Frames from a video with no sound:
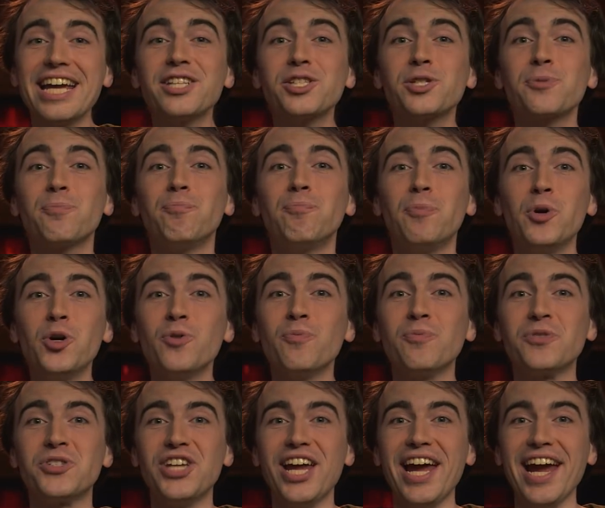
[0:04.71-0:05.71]
It's
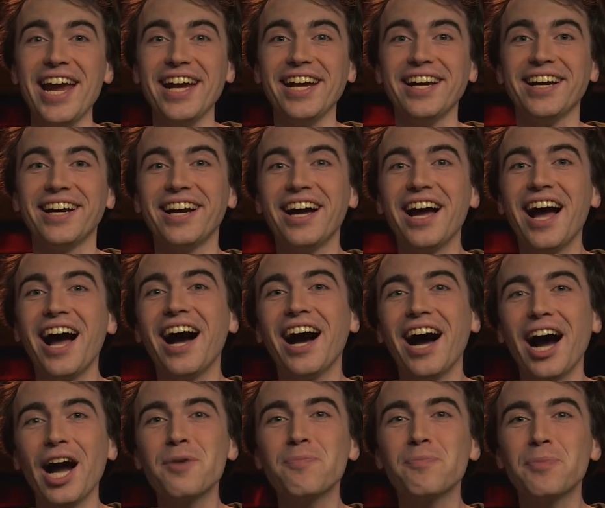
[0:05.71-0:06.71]
Boomsday!
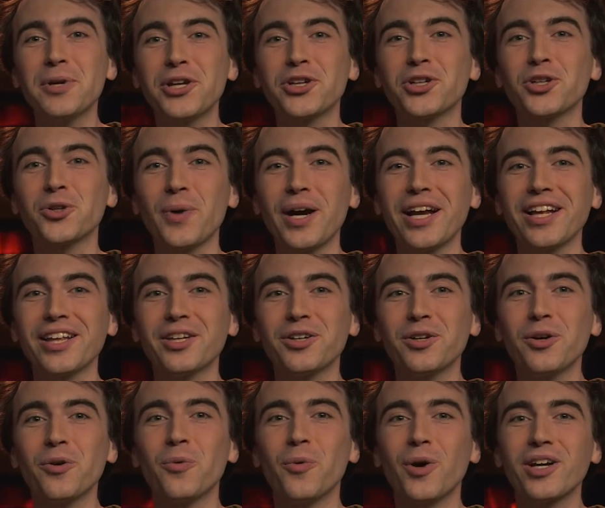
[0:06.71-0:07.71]
I'm Peter Whalen,
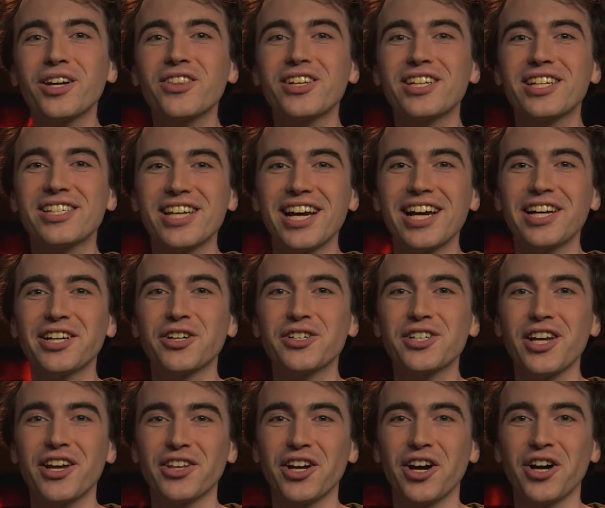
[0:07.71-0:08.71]
one of the
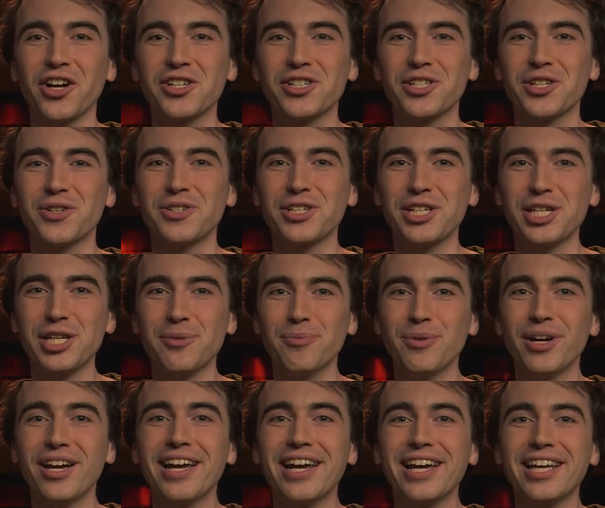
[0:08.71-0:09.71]
designers on the Hearthstone team,
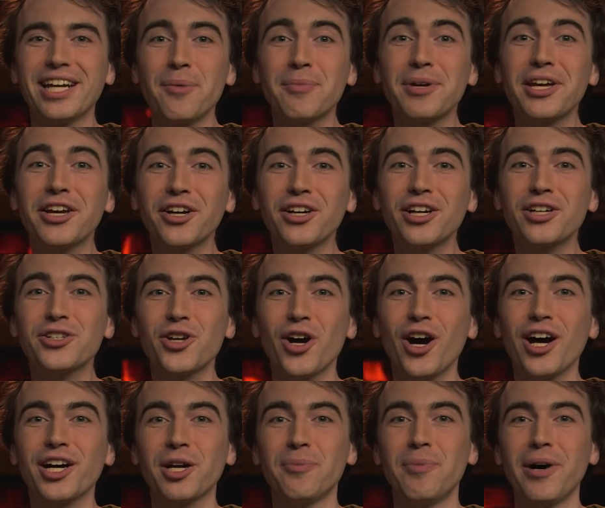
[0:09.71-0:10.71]
and I'm here to
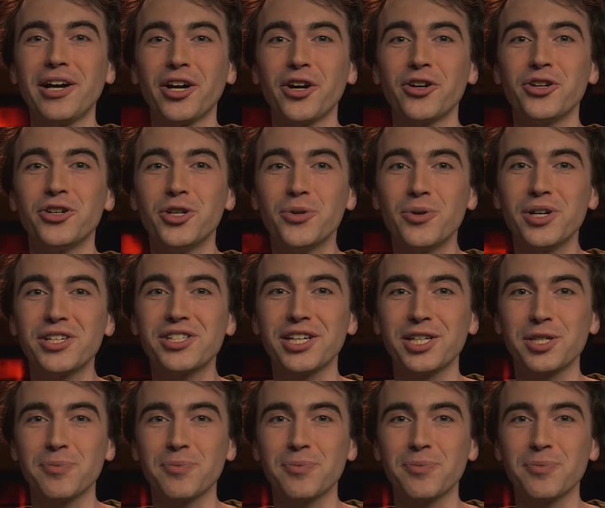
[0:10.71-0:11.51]
talk about our newest